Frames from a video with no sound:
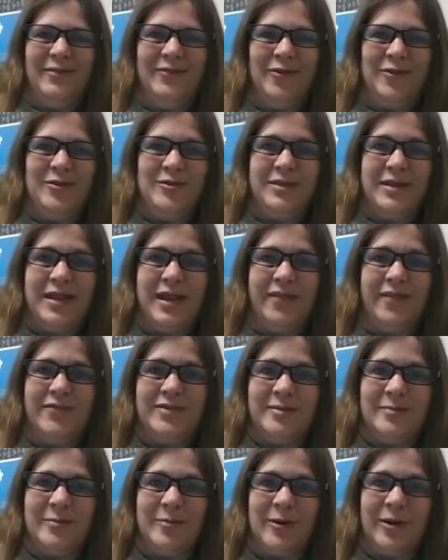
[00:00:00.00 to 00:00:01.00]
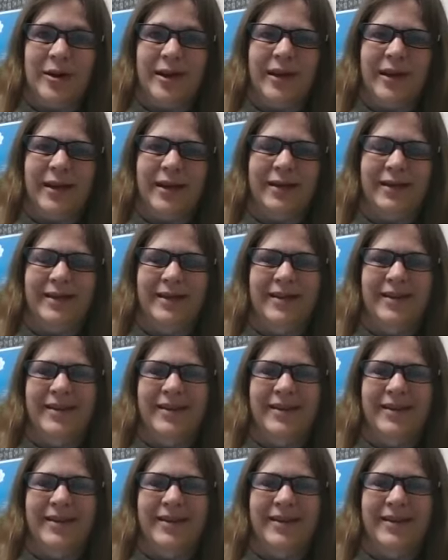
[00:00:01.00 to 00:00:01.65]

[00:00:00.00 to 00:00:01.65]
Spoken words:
first day of spring.